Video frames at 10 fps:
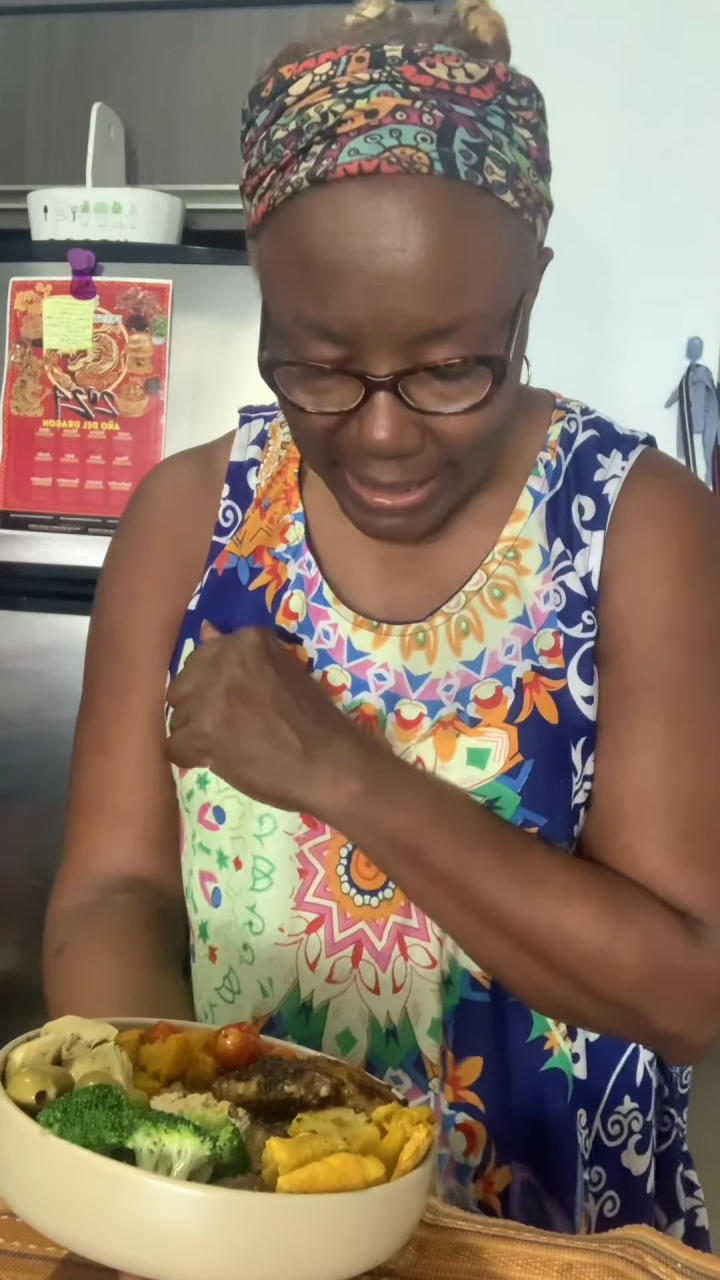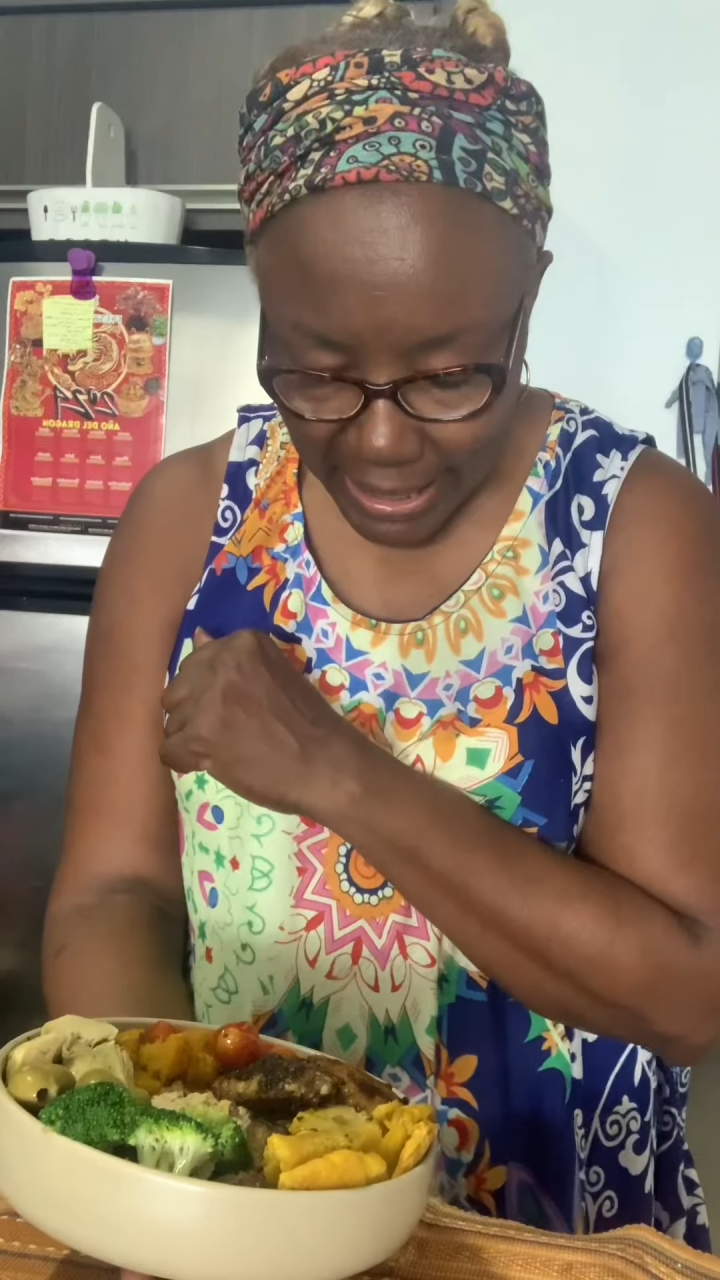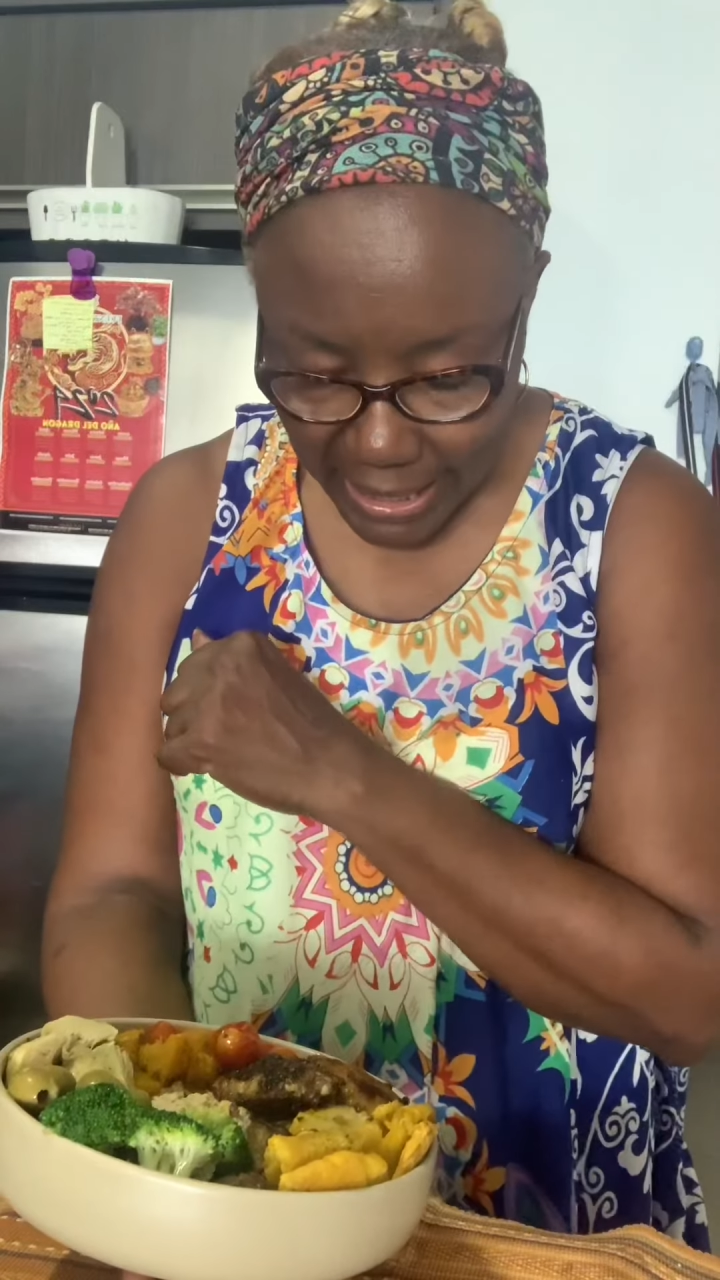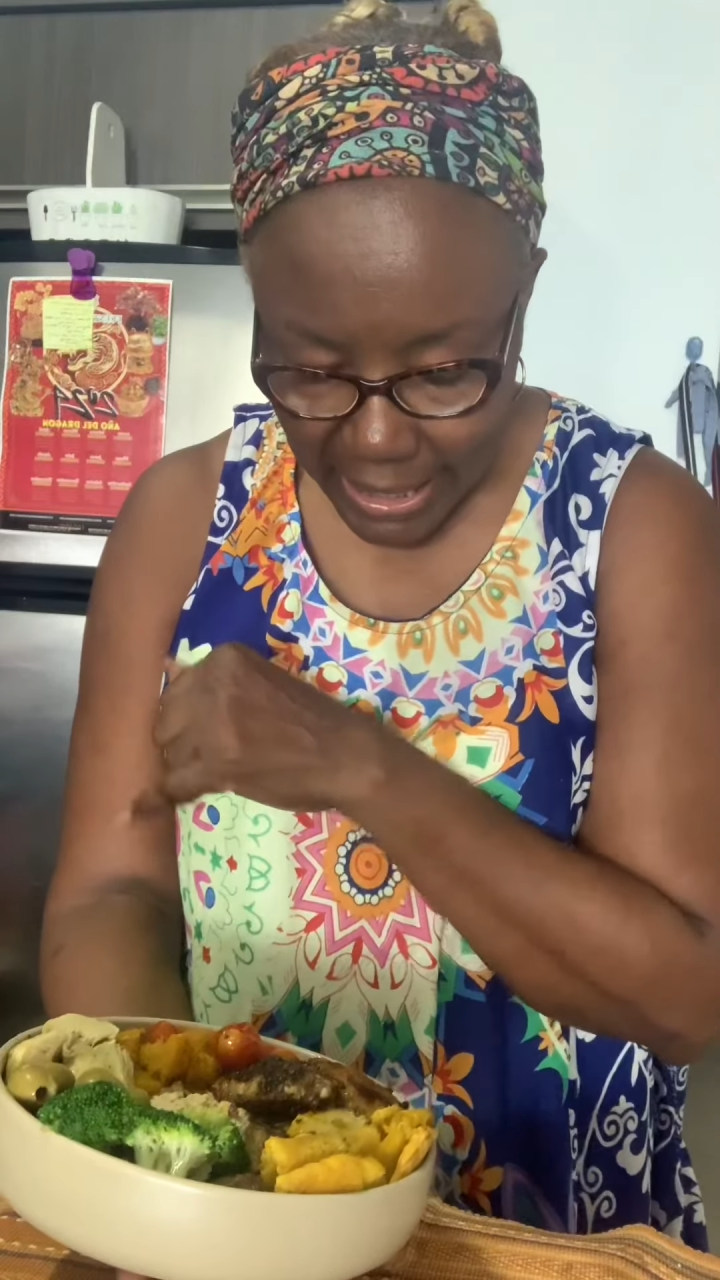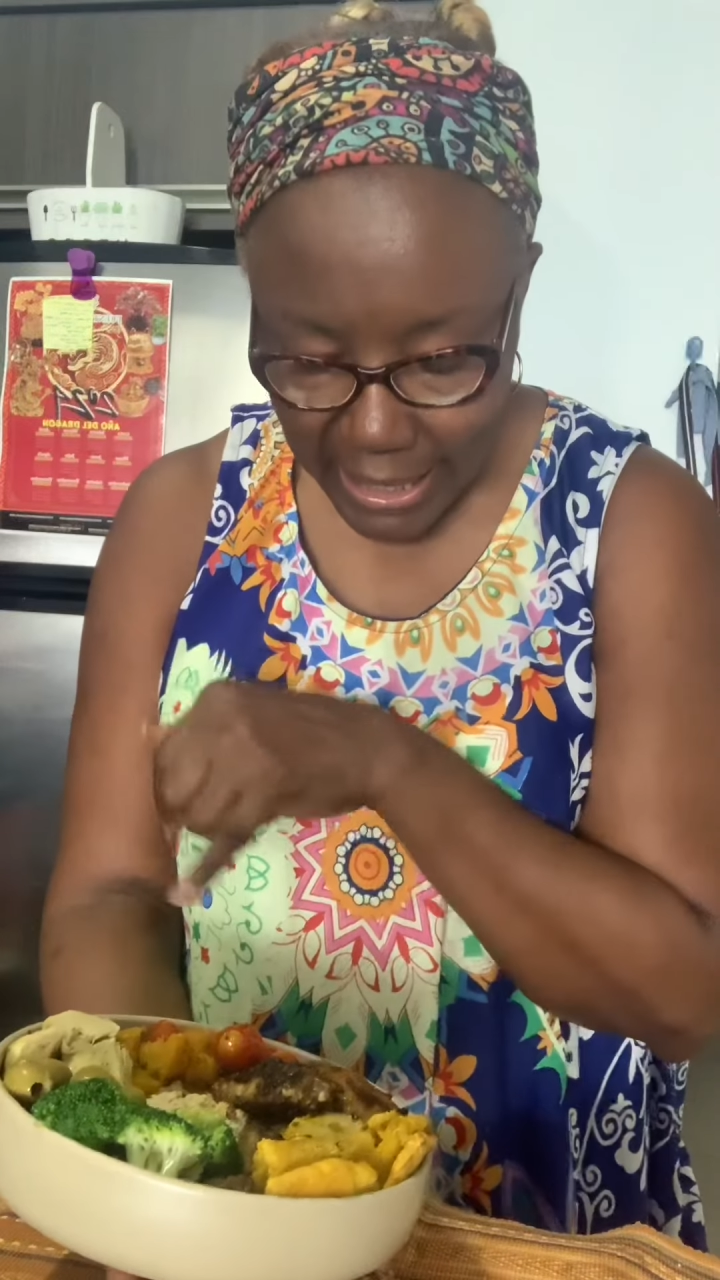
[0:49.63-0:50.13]

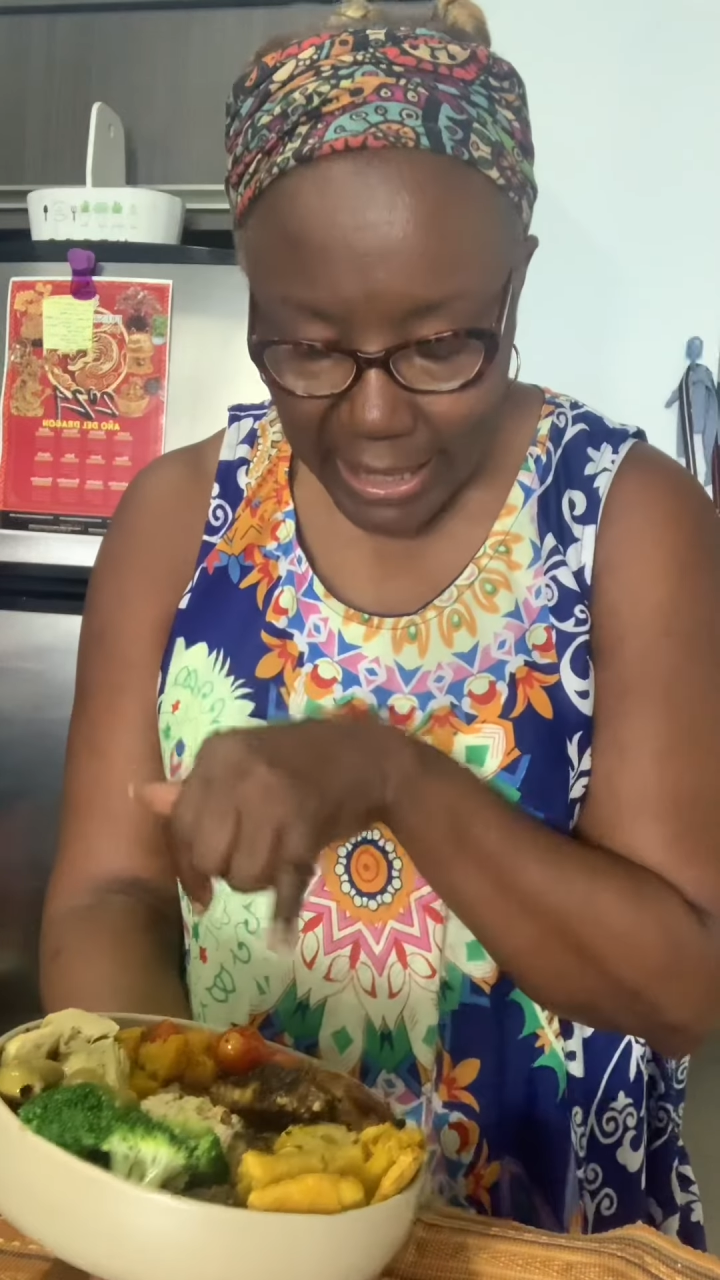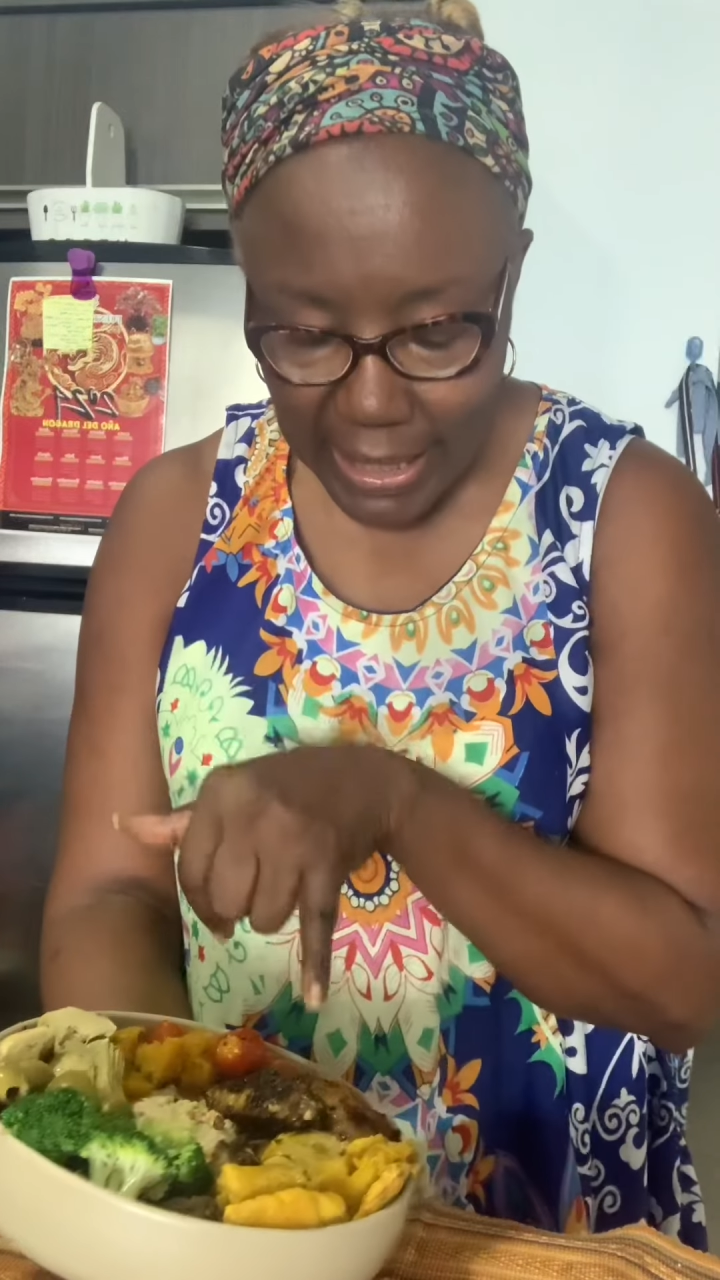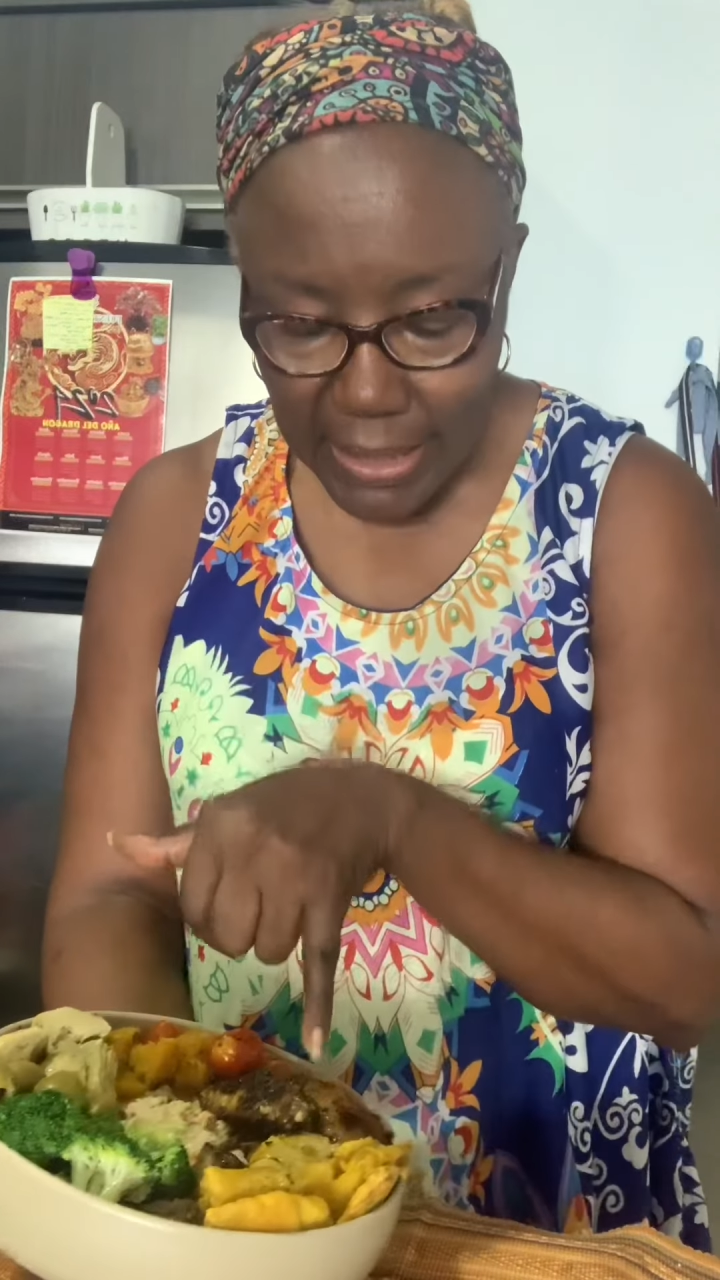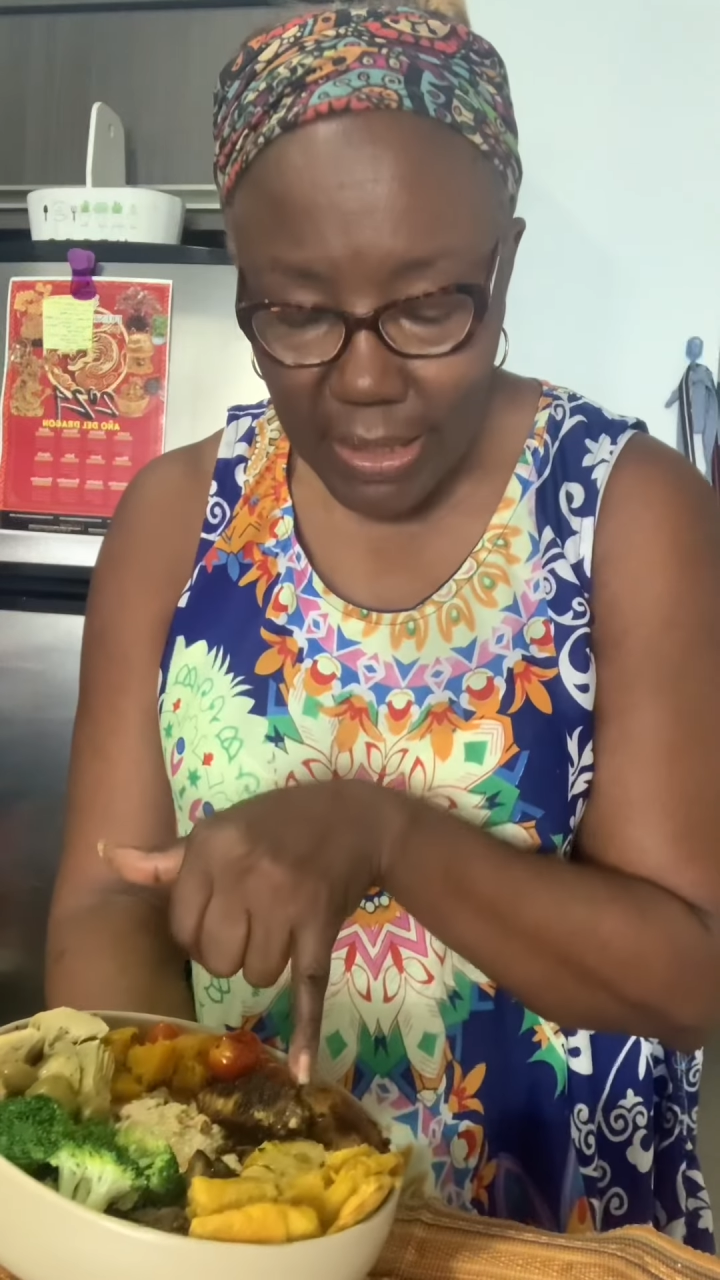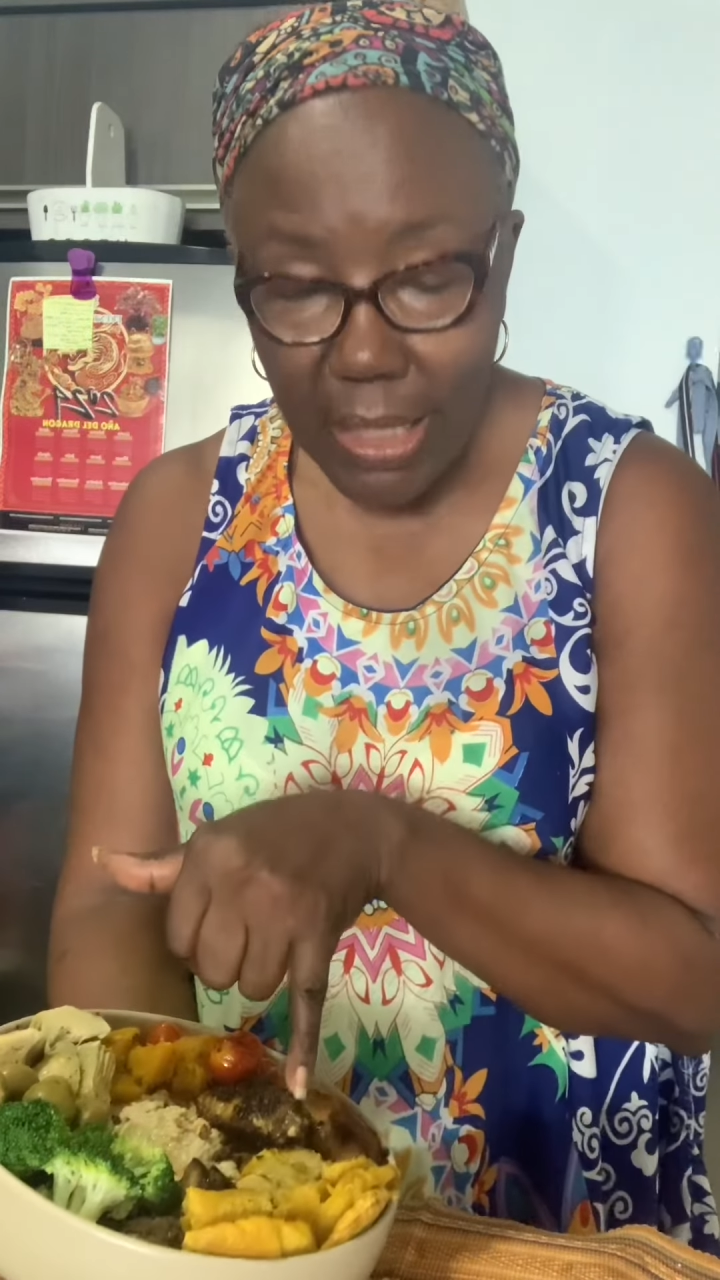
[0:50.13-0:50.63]
and